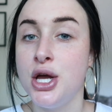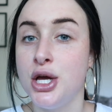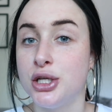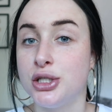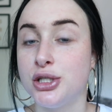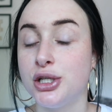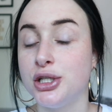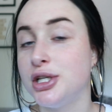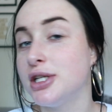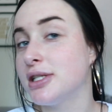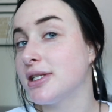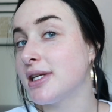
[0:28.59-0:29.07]

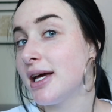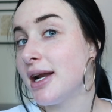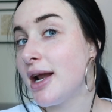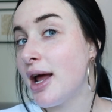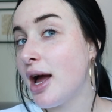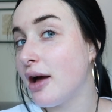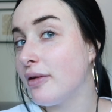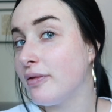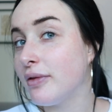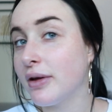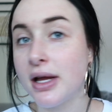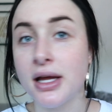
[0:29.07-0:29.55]
so you just kind
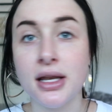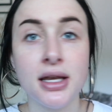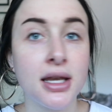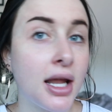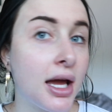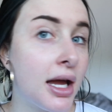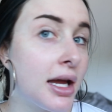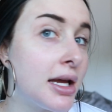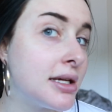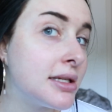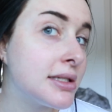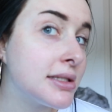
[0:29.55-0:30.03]
of have like a
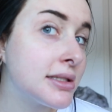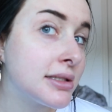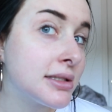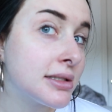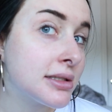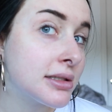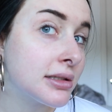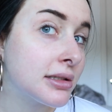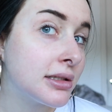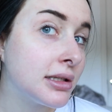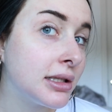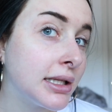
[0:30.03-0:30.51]

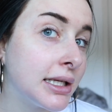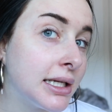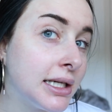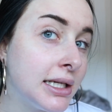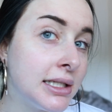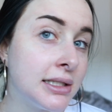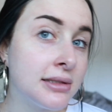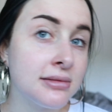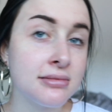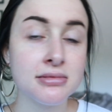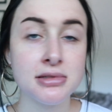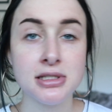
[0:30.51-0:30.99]
nice
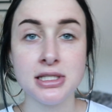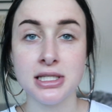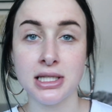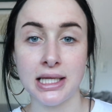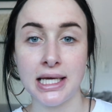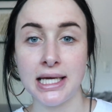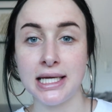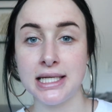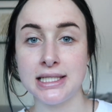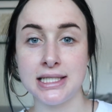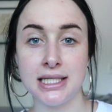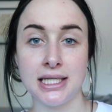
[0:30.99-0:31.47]
clean
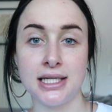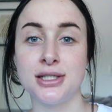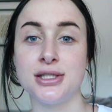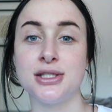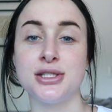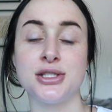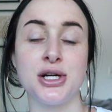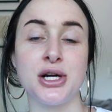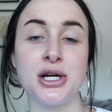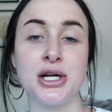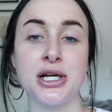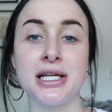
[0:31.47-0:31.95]
slate to get
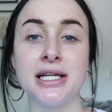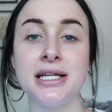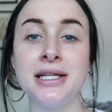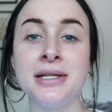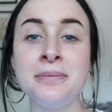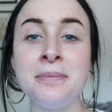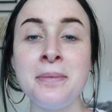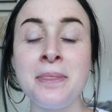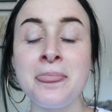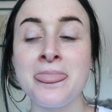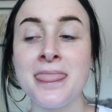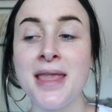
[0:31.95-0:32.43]

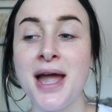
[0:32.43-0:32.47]
started.